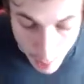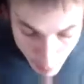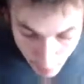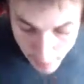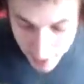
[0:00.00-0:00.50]

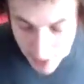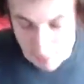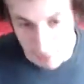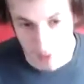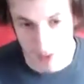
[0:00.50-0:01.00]
Moving on
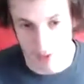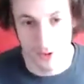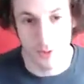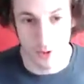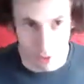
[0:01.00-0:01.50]
from that,
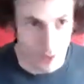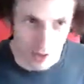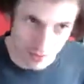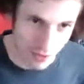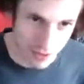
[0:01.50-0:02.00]
though, and going
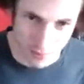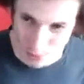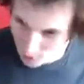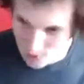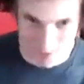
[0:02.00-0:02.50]
into sports,